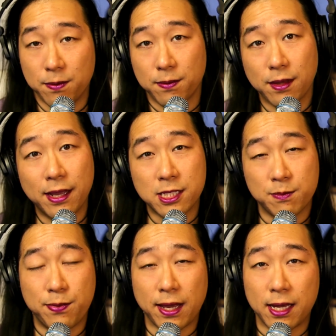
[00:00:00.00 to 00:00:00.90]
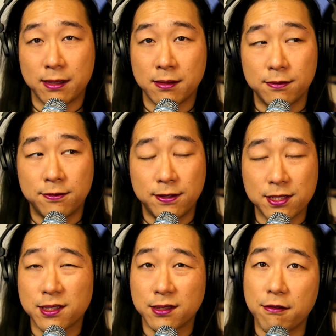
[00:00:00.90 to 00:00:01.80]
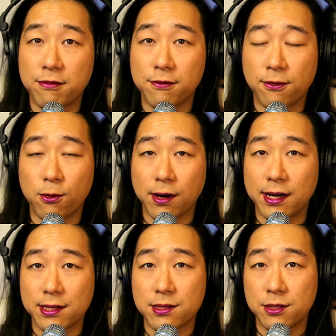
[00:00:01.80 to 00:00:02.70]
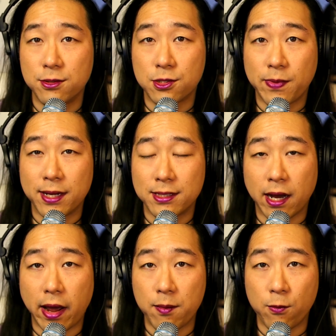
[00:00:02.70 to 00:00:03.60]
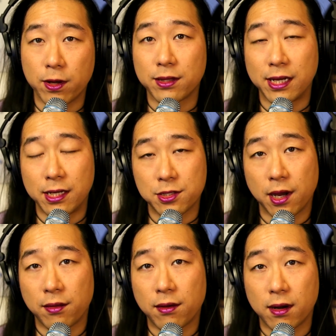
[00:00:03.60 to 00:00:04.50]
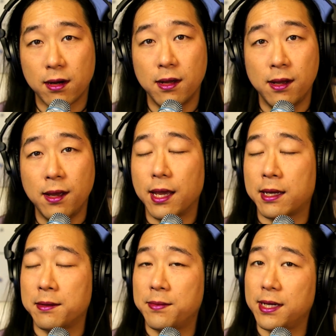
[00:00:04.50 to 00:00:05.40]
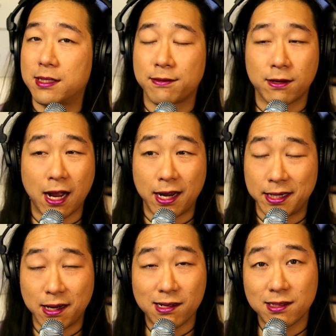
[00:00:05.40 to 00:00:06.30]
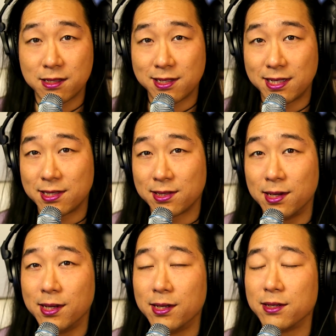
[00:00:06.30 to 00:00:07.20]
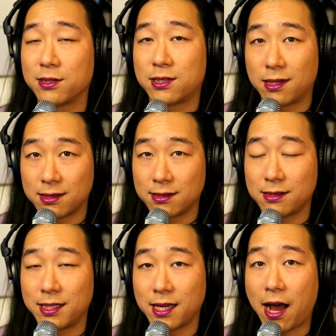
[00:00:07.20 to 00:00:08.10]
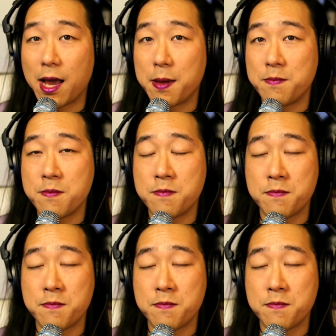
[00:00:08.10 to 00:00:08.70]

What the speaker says: it's been physically for us to spend time with each other. It could be different ideologies. Certainly, I'm